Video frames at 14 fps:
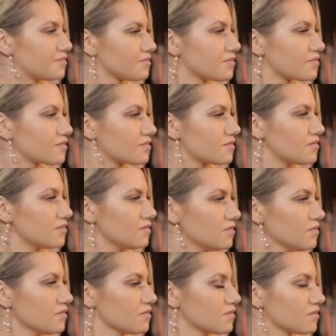
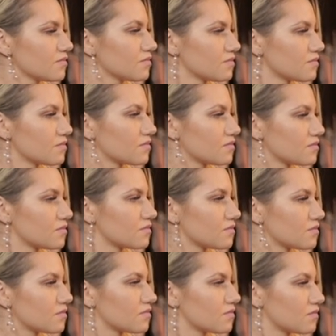
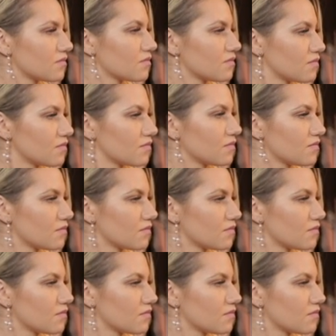[no speech]